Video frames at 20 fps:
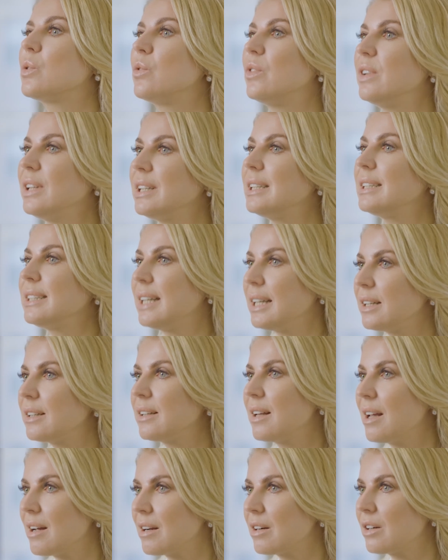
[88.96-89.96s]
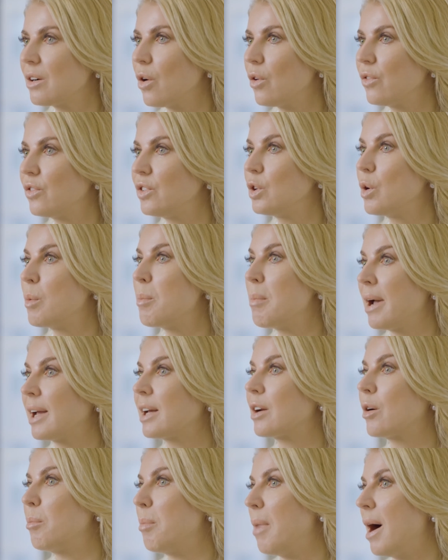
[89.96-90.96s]
really taking care of your
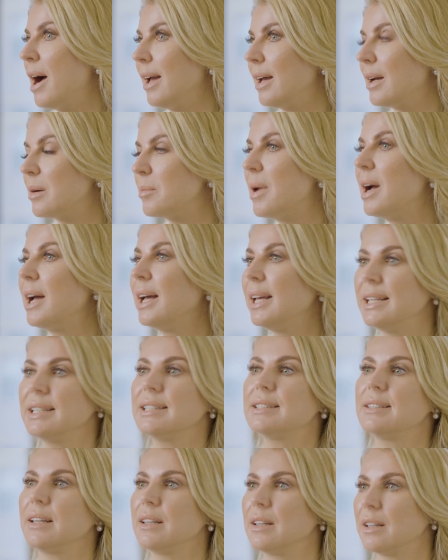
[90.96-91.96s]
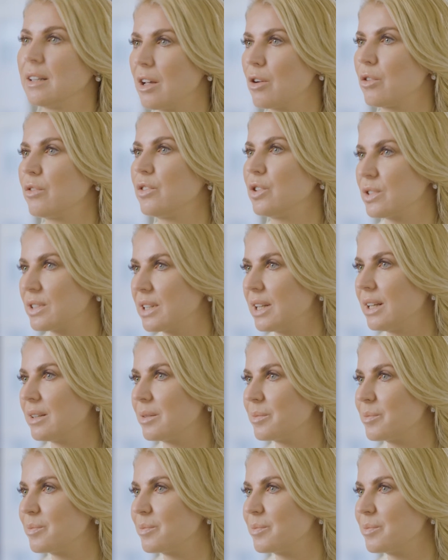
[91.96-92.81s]
microbiome is taking care of your skin.